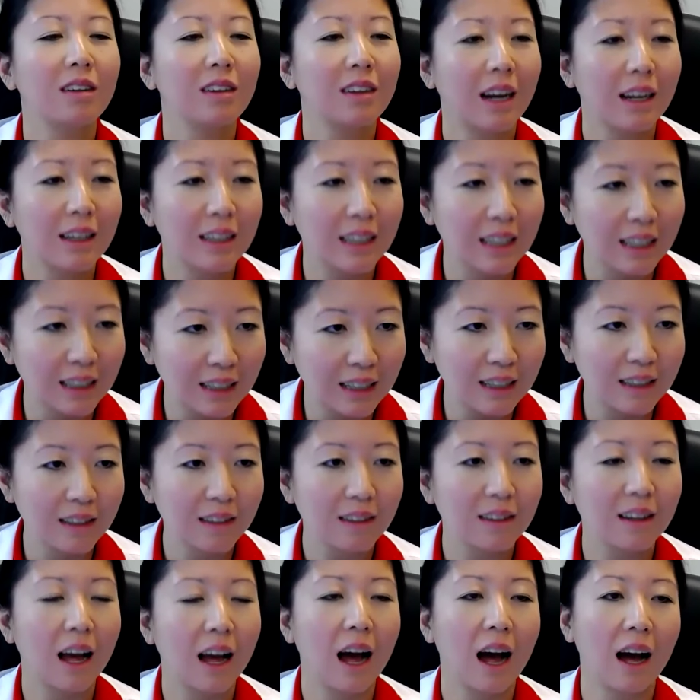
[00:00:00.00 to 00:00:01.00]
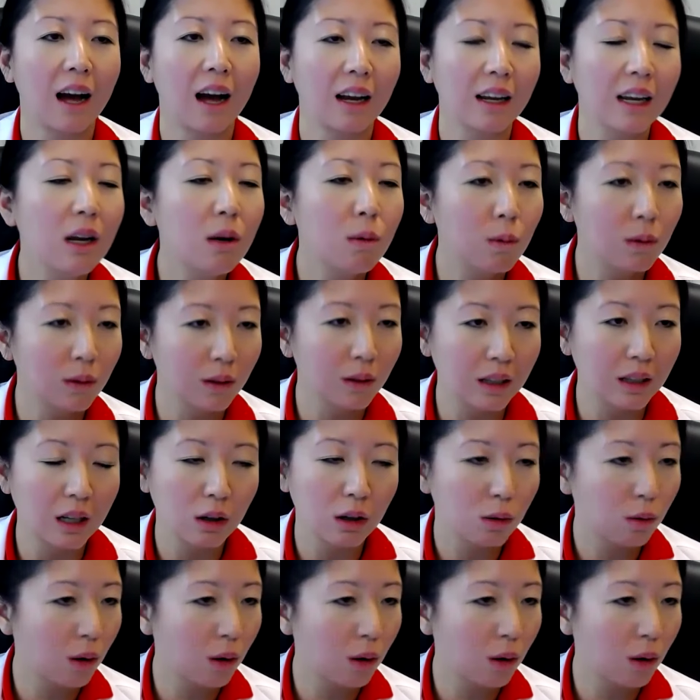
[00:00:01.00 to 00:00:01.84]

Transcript: to study these equally